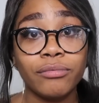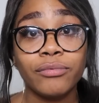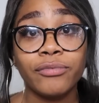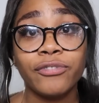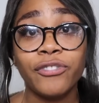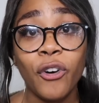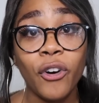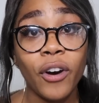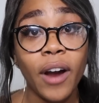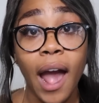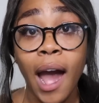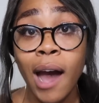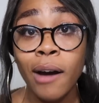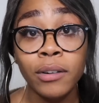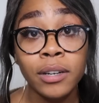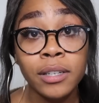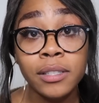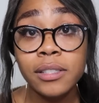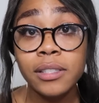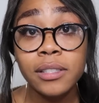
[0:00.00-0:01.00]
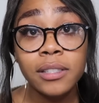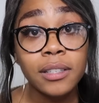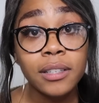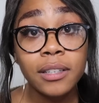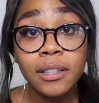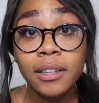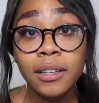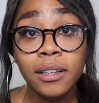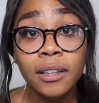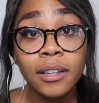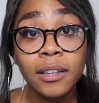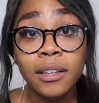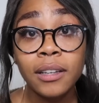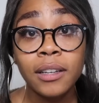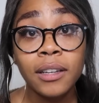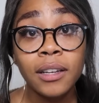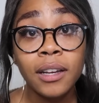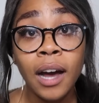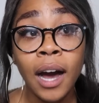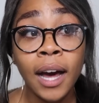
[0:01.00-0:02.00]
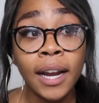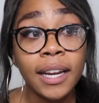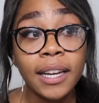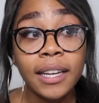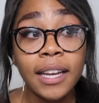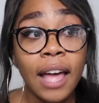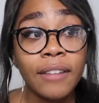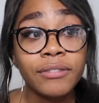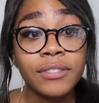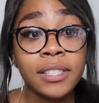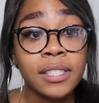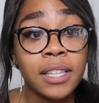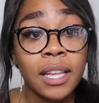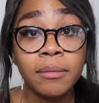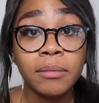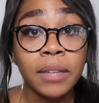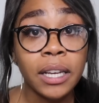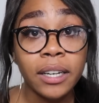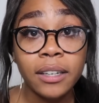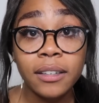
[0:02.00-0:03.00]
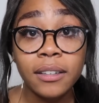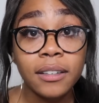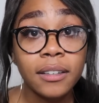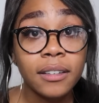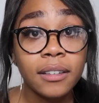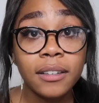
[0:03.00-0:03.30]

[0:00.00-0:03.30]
4 hours. I didn't have to sleep there.